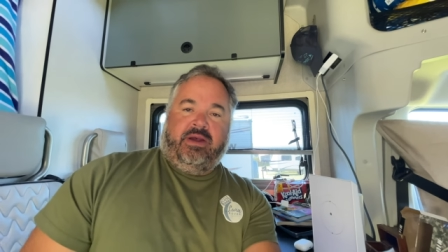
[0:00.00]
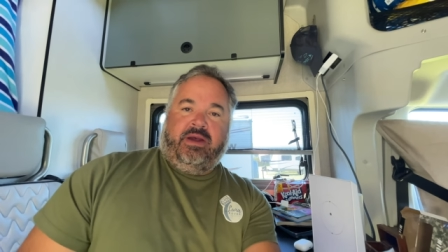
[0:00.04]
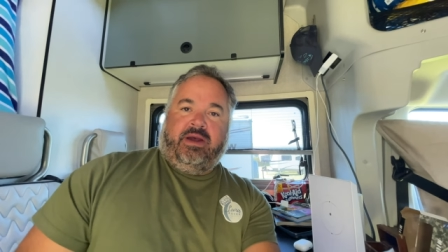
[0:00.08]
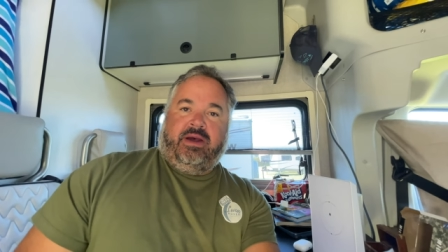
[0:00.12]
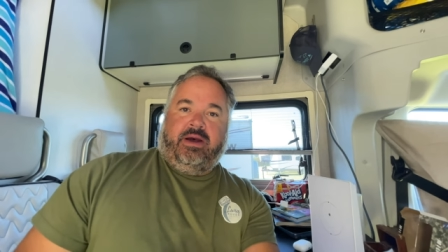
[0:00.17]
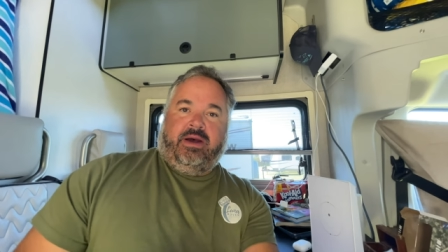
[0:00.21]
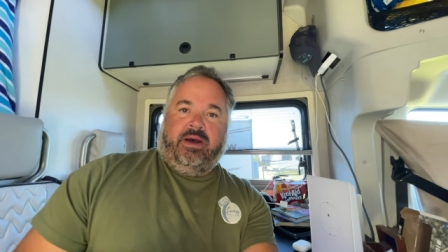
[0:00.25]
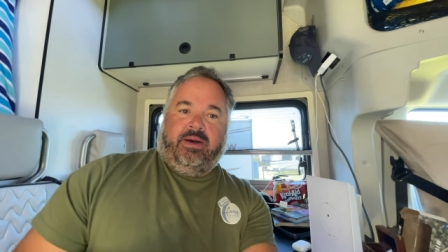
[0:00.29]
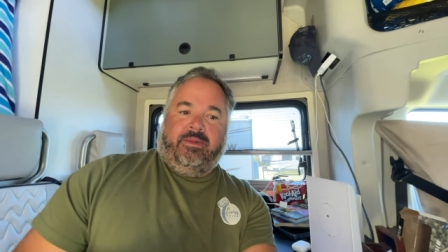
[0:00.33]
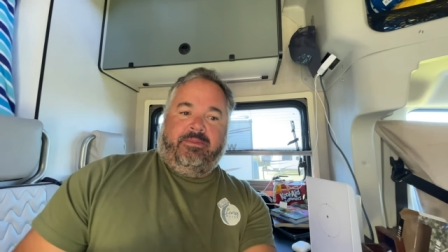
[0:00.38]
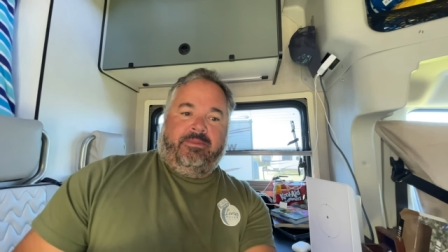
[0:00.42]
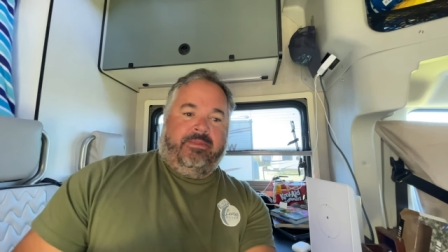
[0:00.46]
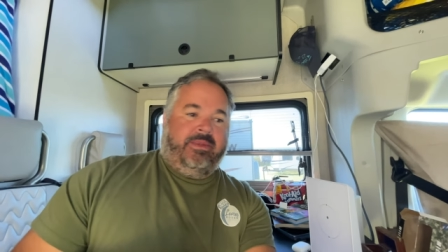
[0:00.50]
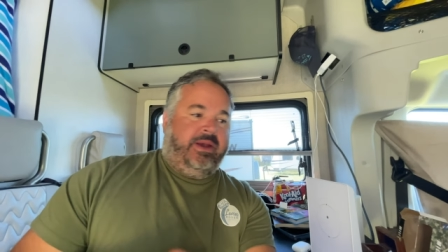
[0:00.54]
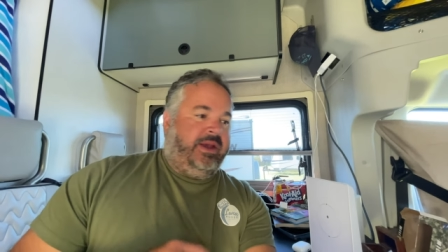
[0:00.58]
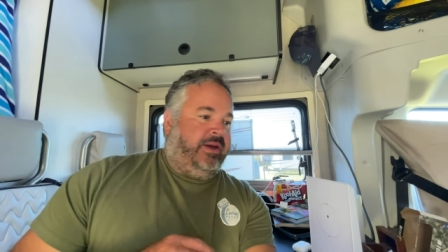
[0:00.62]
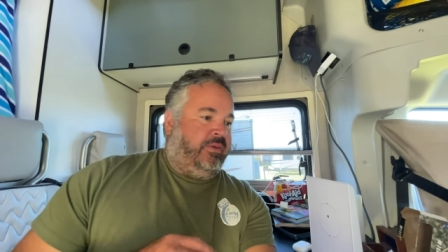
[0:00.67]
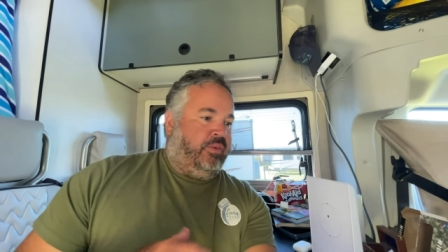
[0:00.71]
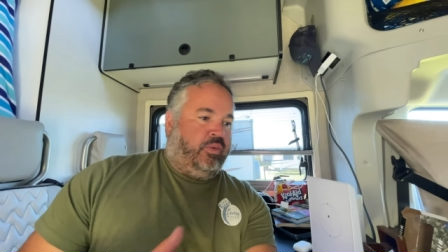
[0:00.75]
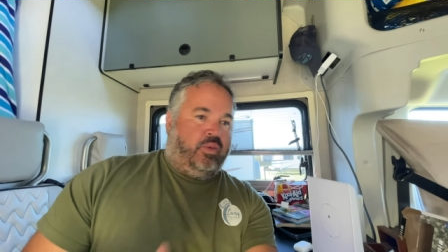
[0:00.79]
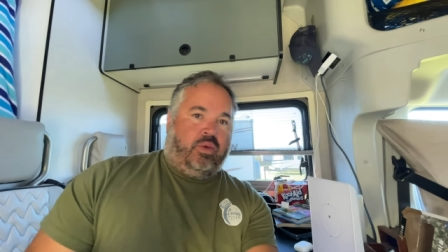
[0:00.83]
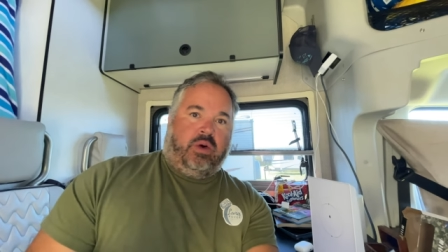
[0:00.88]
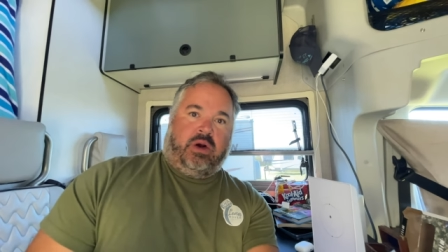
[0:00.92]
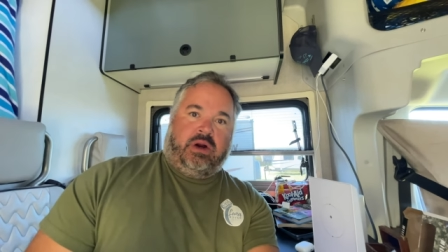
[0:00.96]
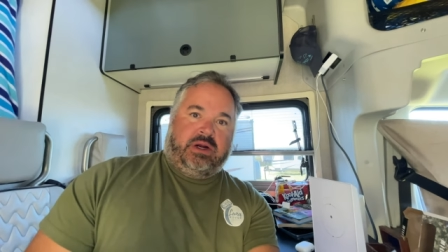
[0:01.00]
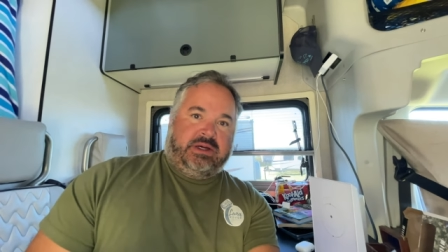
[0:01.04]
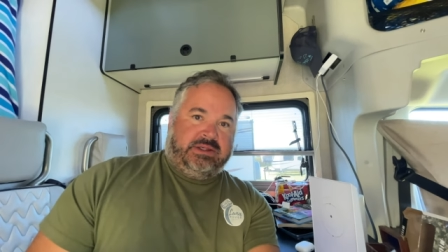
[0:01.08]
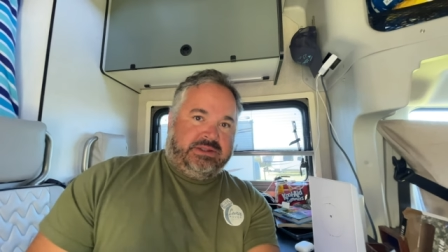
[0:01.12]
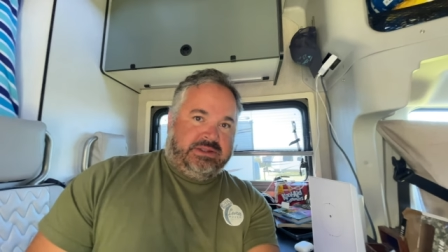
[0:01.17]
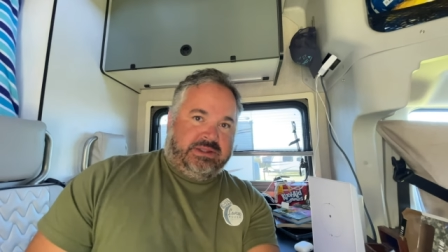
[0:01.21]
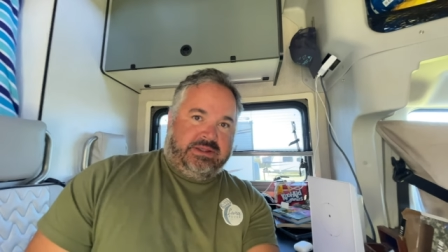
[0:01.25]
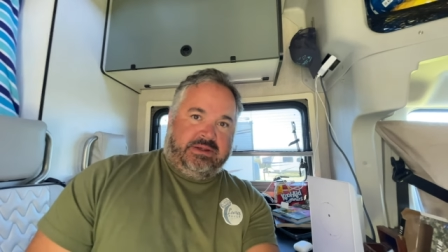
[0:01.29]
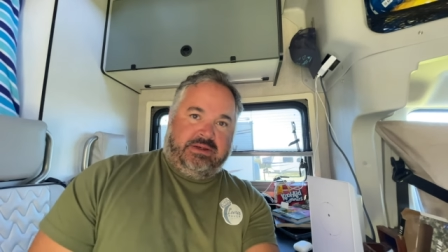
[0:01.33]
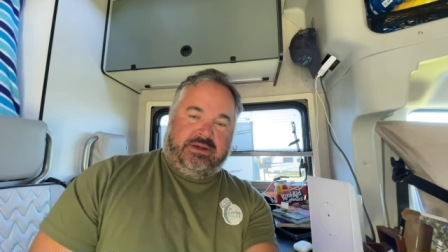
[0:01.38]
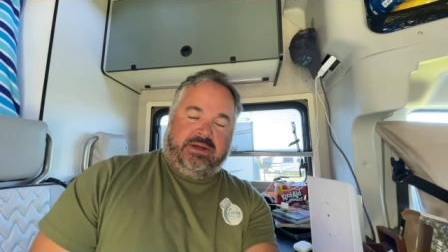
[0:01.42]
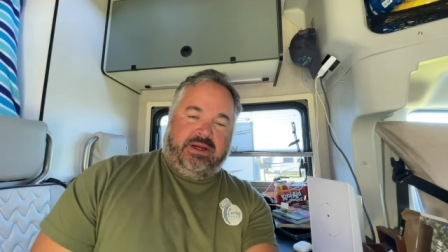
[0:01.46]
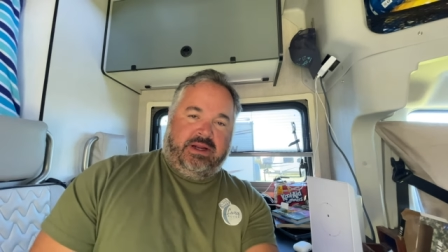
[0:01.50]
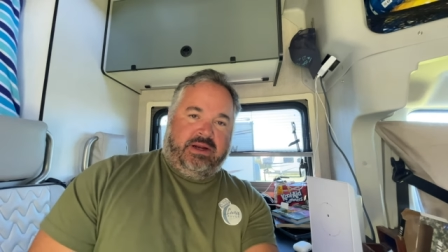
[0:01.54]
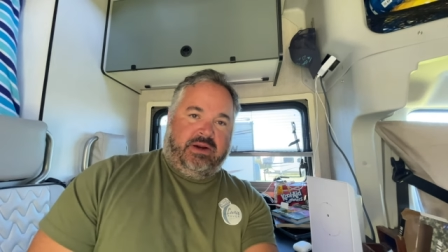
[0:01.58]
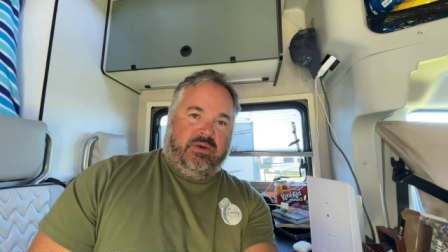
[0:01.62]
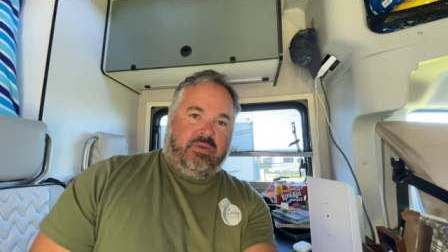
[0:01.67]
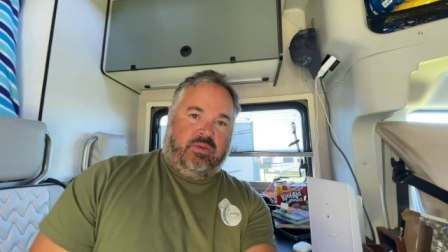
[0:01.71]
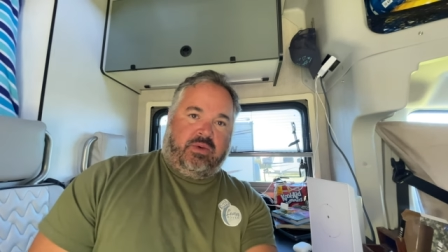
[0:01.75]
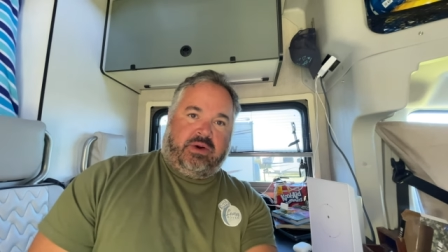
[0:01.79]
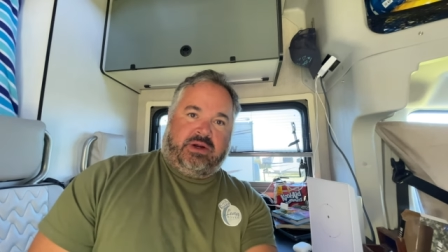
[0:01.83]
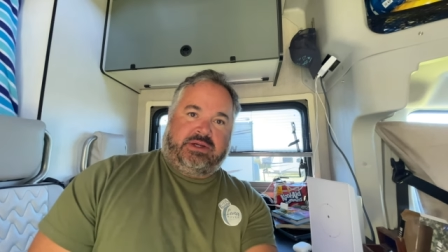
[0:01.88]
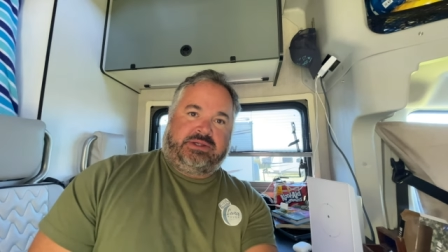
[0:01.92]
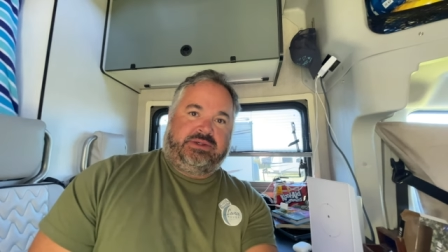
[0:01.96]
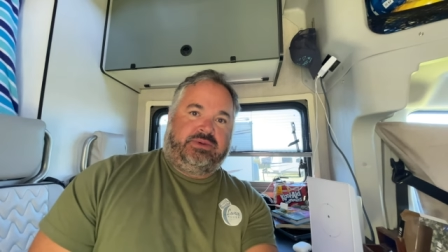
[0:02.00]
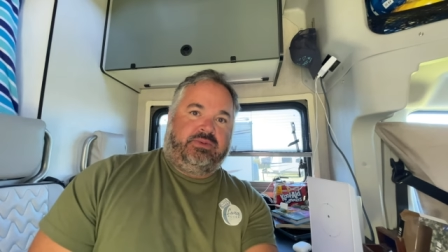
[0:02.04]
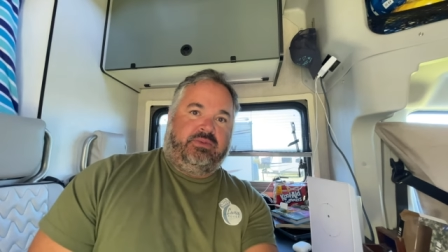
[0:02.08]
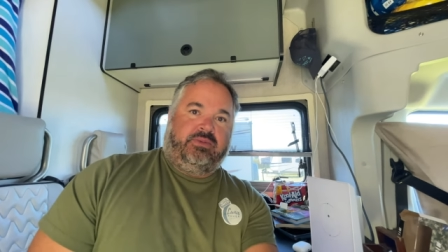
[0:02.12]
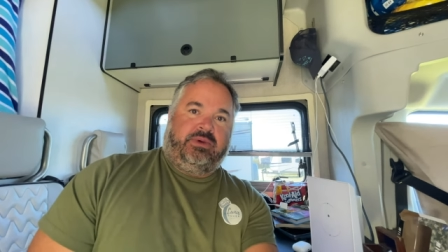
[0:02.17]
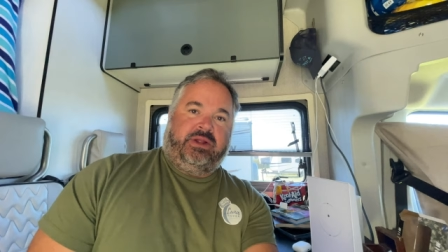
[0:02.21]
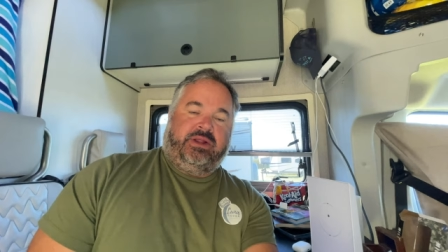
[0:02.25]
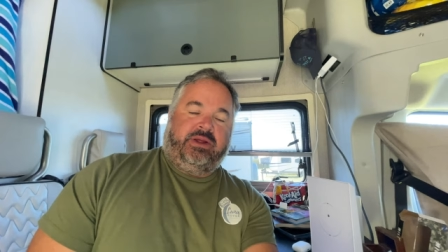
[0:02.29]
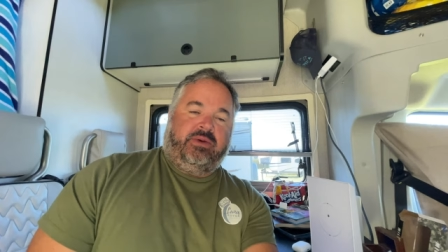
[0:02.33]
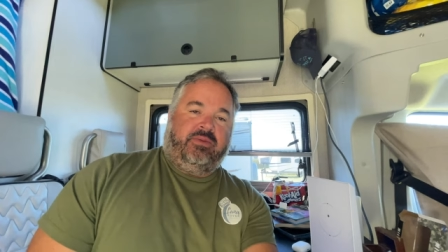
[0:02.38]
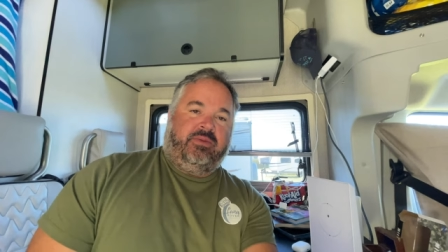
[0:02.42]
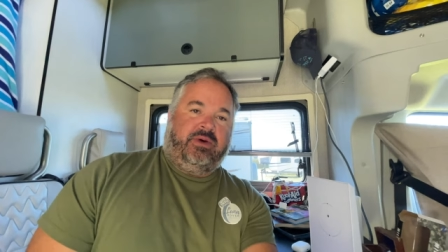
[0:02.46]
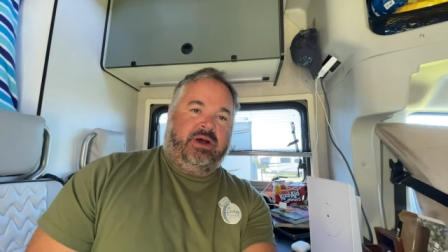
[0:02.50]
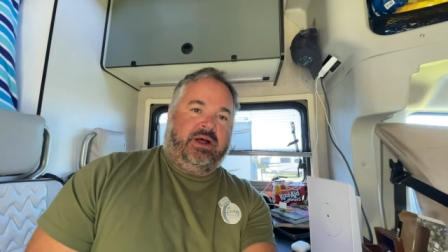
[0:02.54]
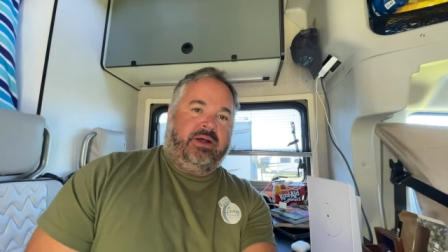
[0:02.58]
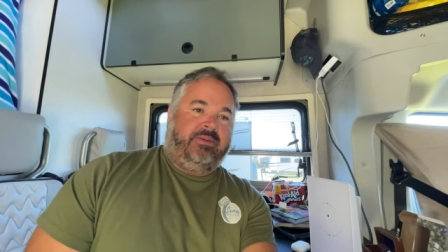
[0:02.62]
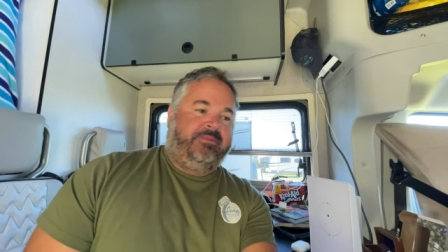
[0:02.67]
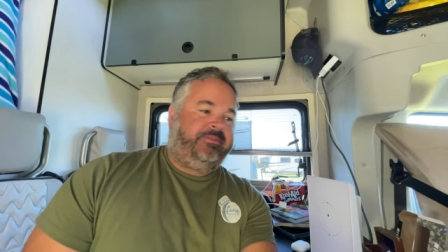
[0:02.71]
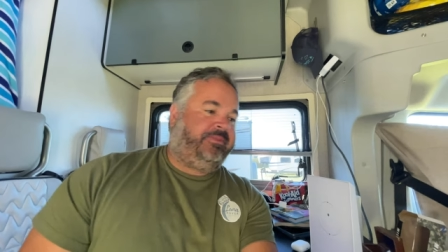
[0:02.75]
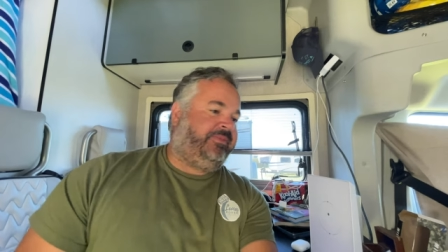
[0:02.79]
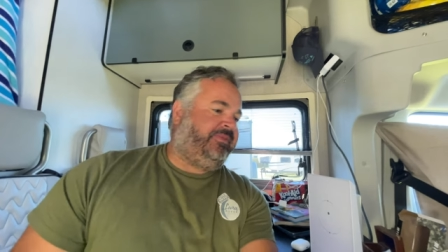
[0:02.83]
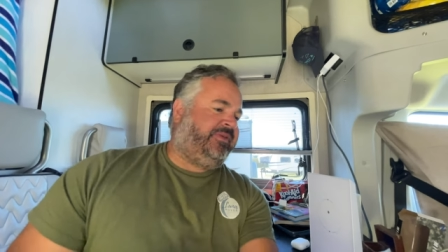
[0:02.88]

Um, it works and it works really well.